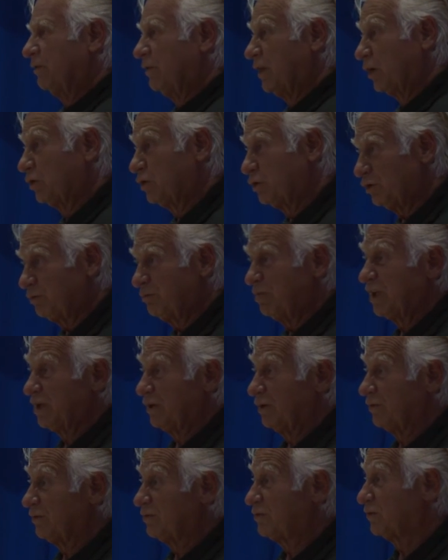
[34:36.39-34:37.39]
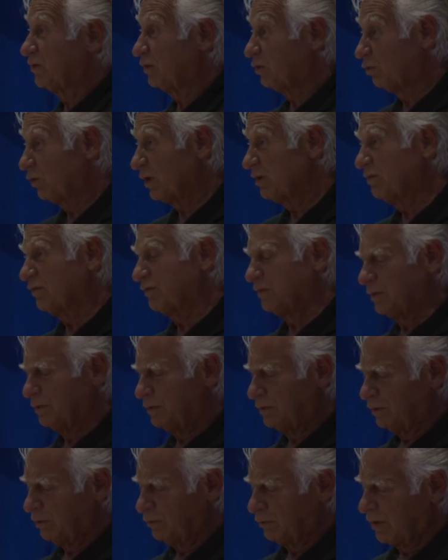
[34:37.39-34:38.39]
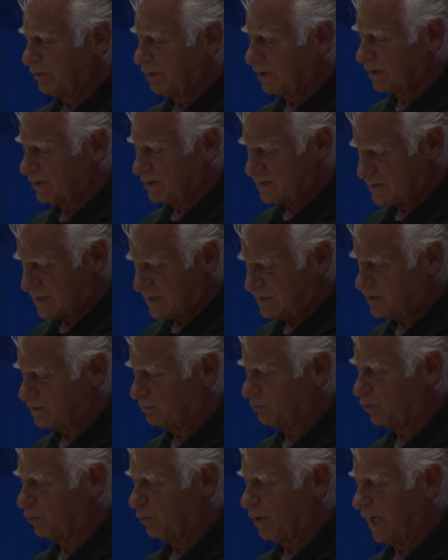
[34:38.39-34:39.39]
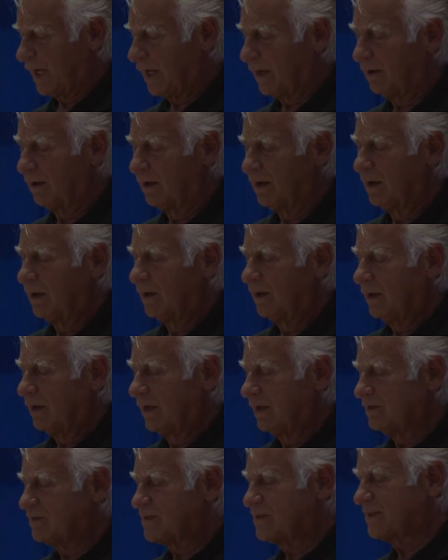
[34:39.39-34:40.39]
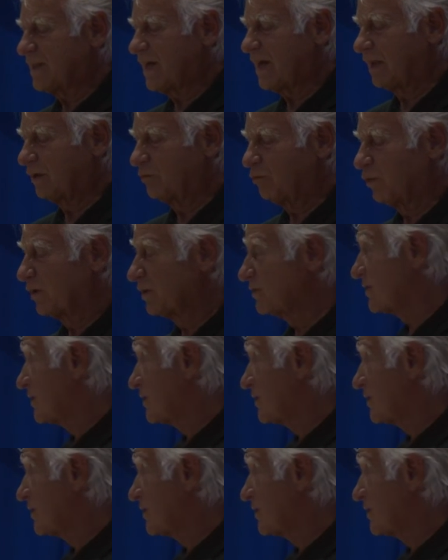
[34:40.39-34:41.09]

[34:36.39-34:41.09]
that could be used to grow food and grow it in a sensible way. And instead, we're